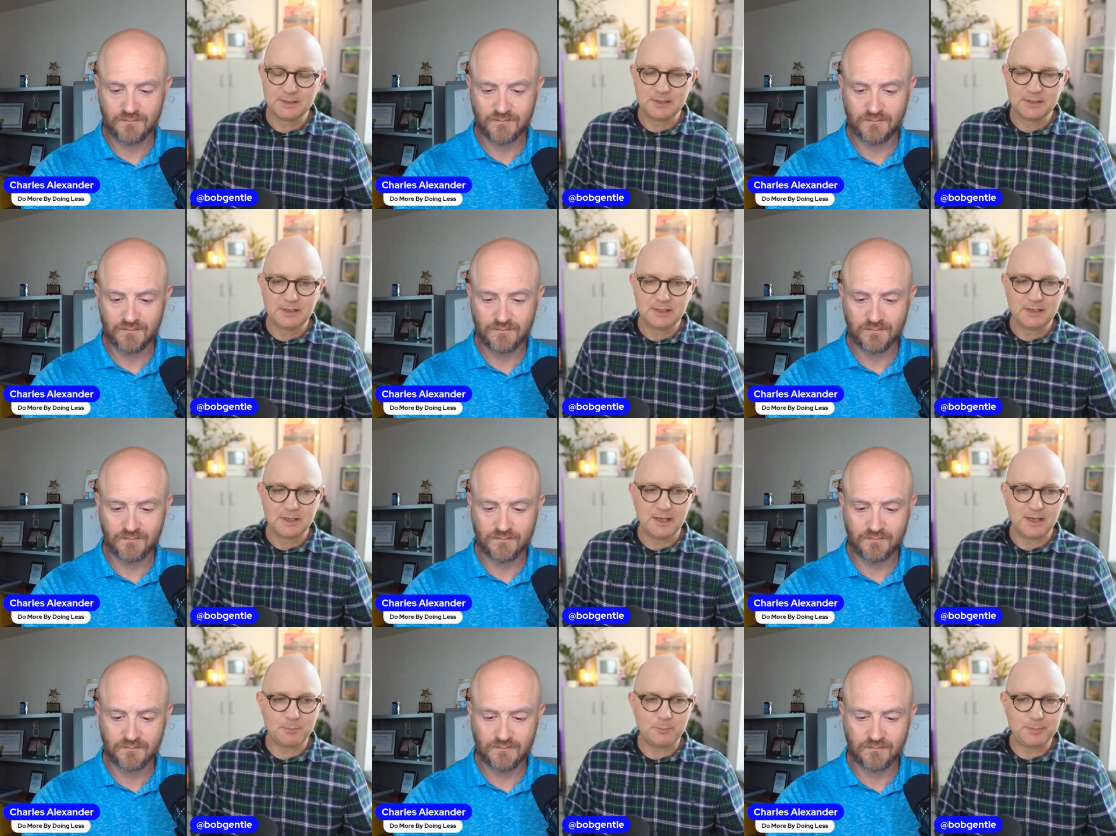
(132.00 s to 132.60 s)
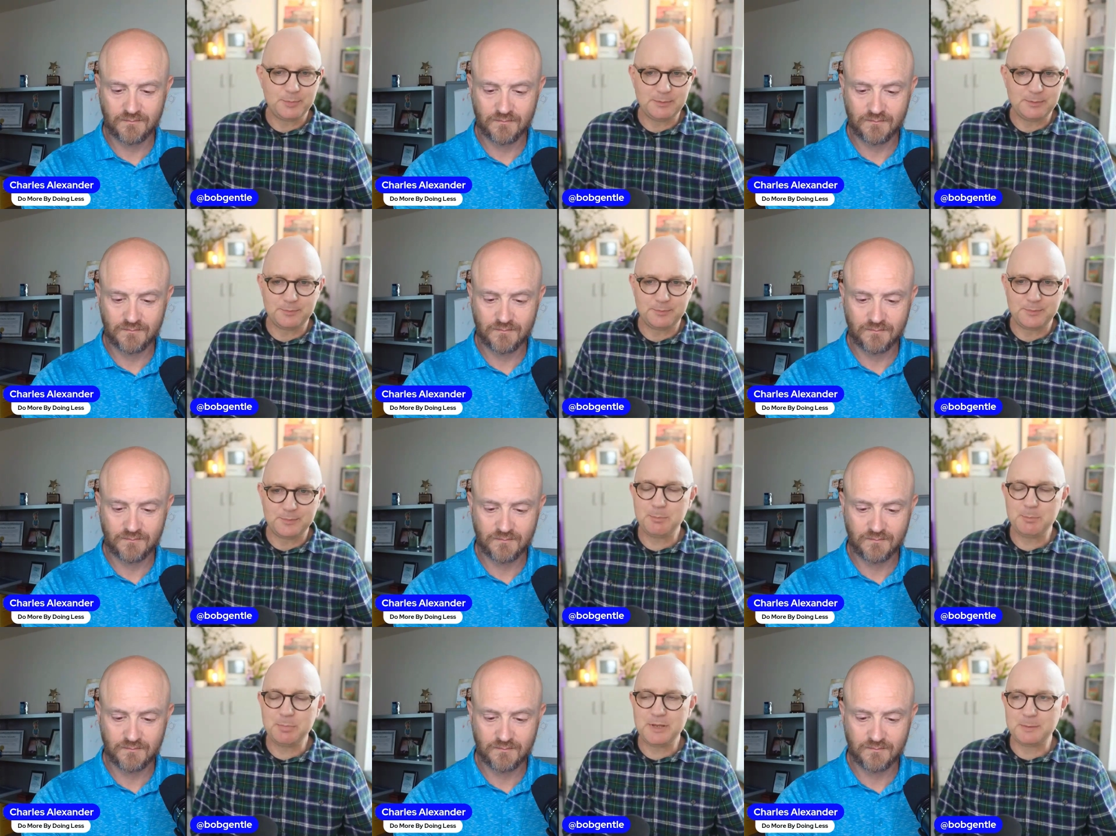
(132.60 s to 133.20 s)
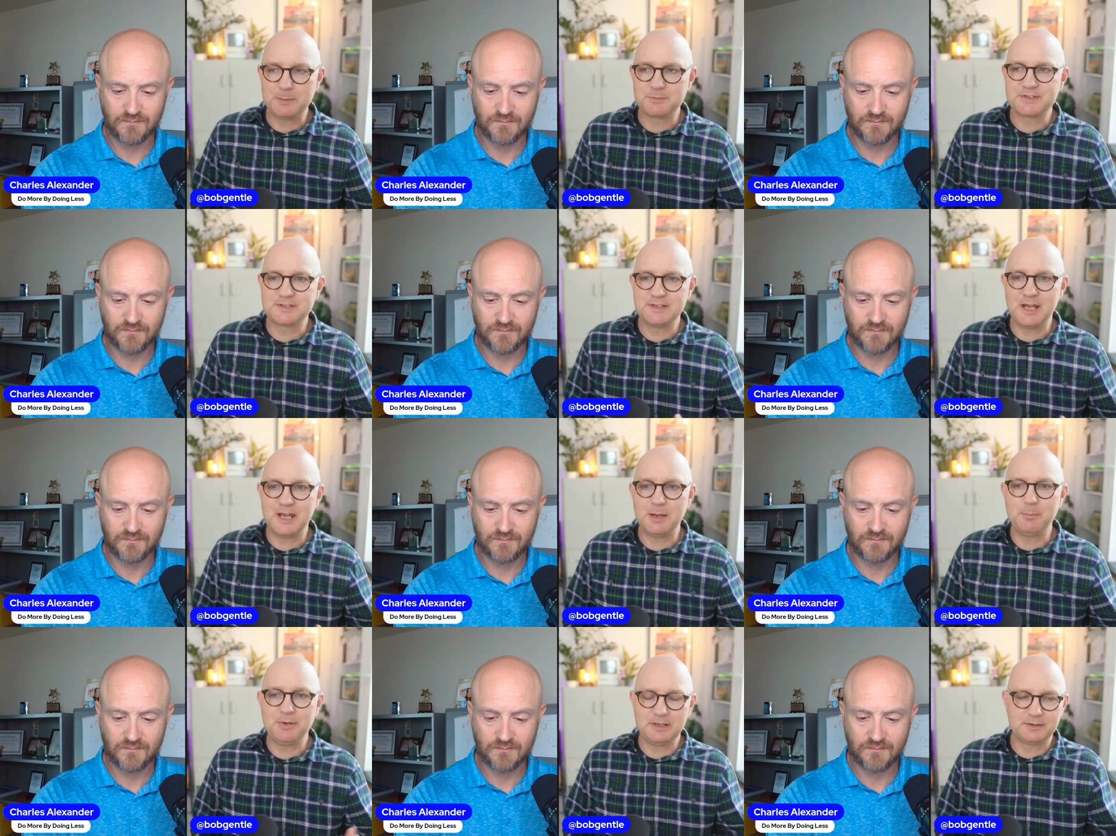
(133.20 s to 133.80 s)
Speaker 1: help people help them
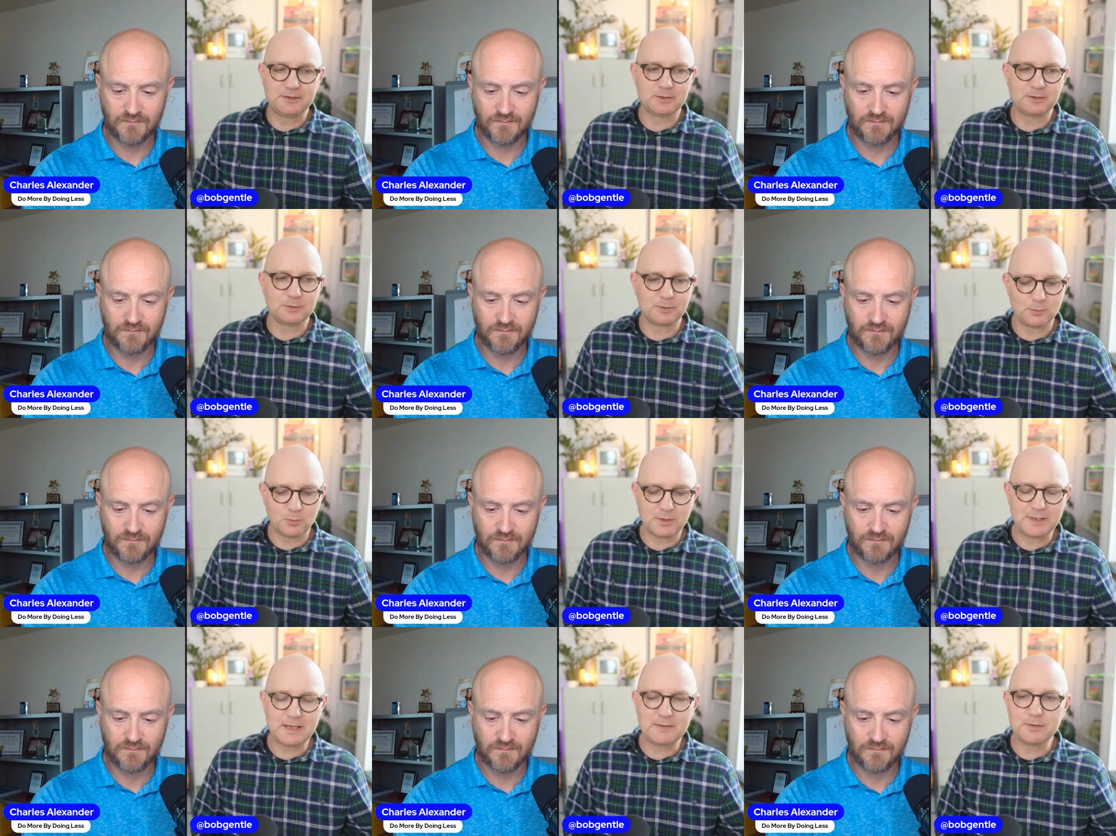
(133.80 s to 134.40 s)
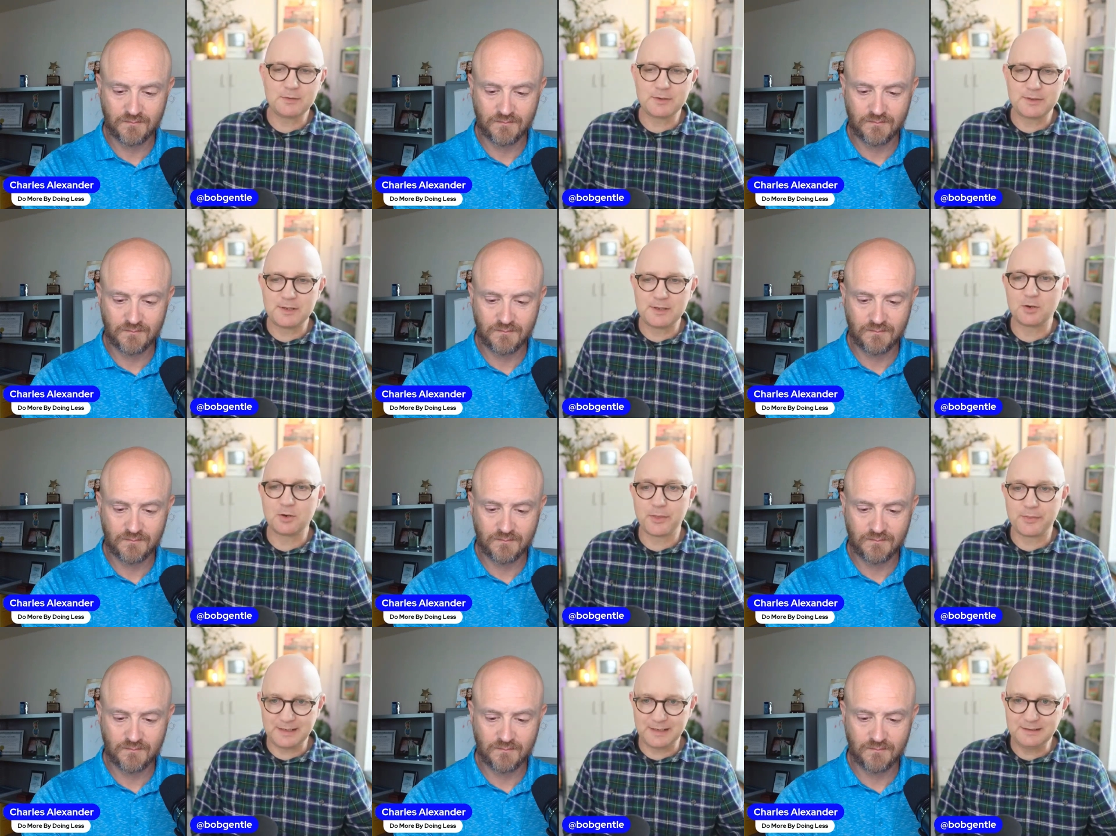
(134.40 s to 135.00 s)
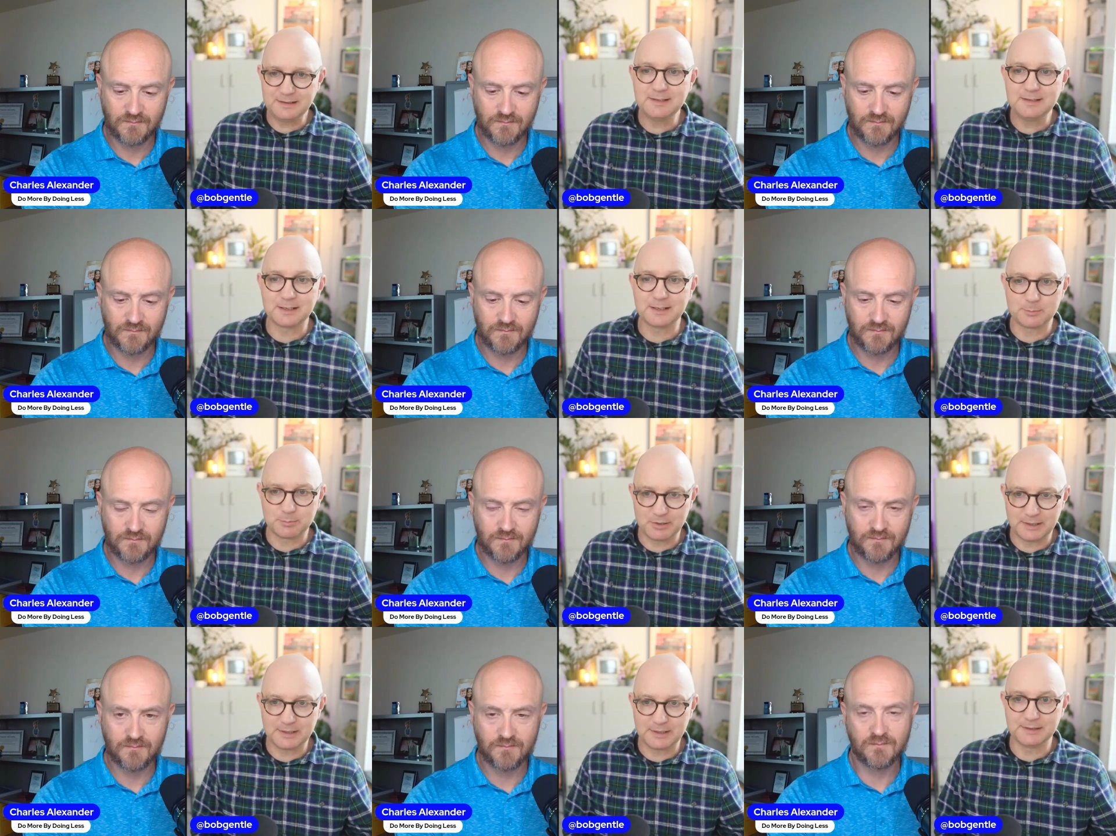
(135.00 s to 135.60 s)
step into whatever their authentic
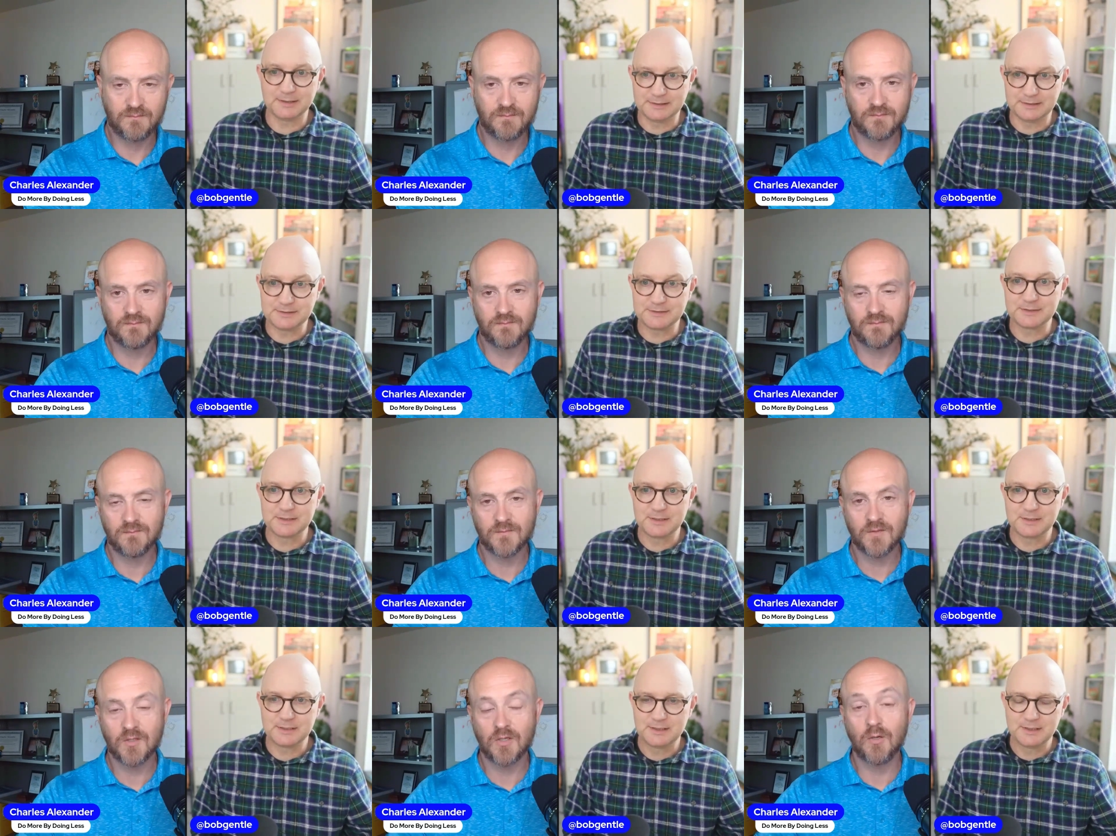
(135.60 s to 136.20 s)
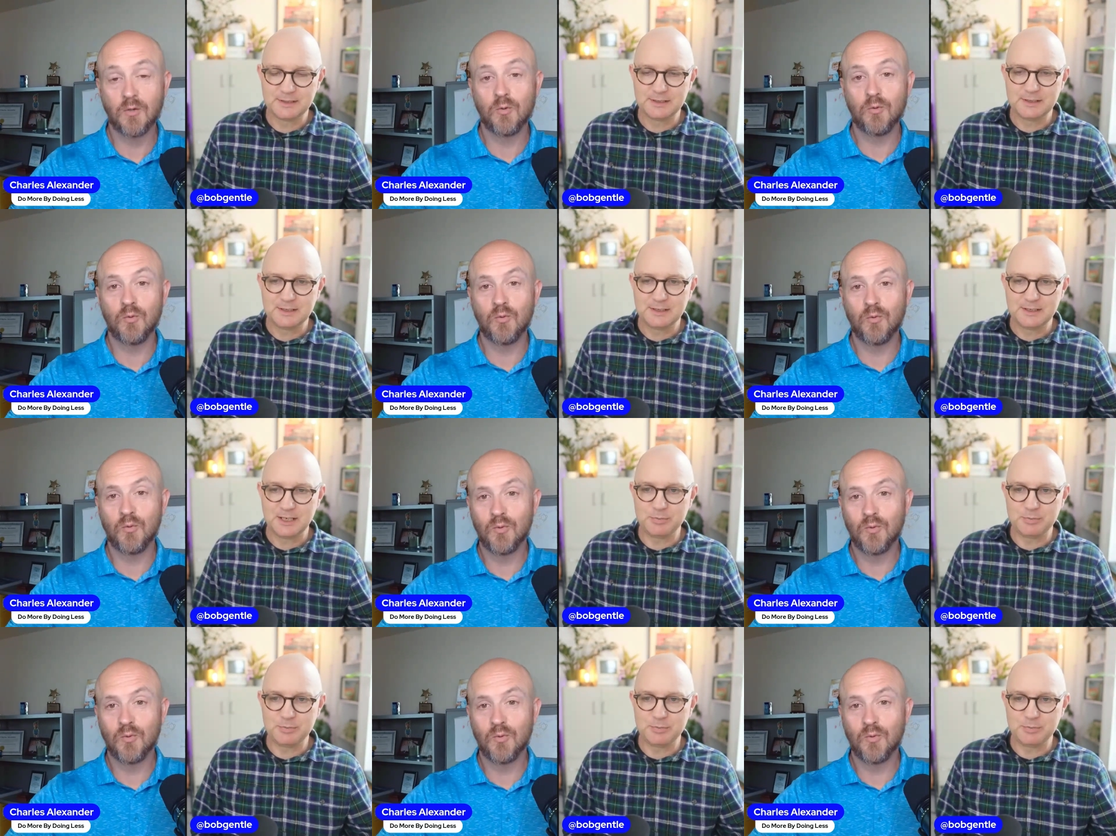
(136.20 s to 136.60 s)
brand is Ooh.